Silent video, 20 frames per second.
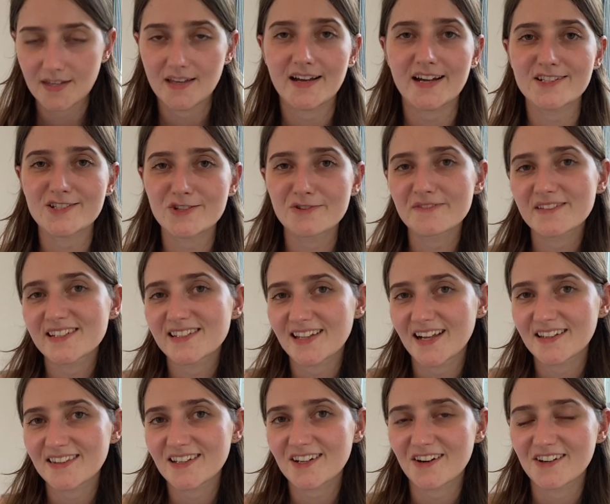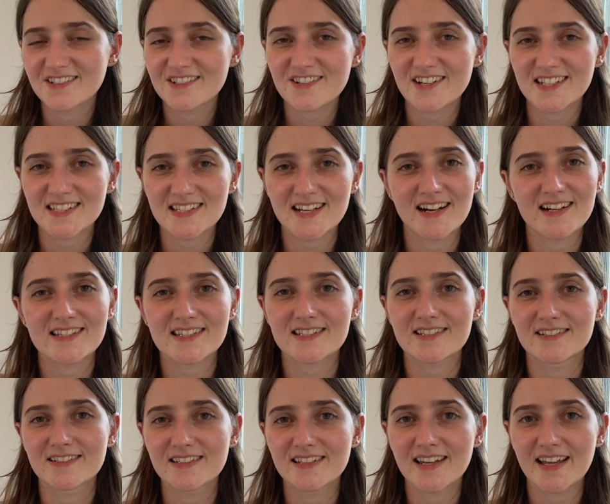I do really like the contrast cast
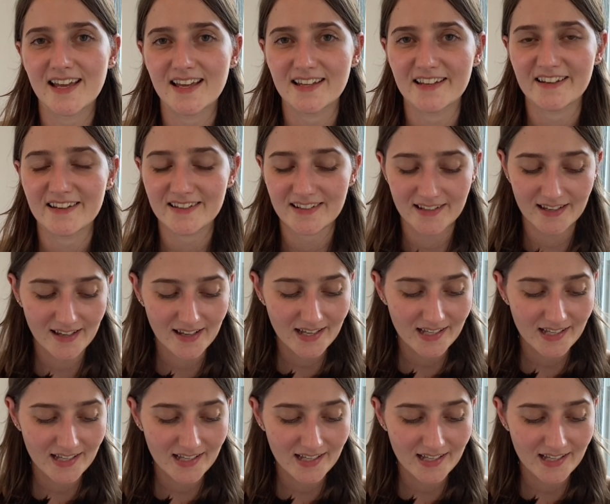on, and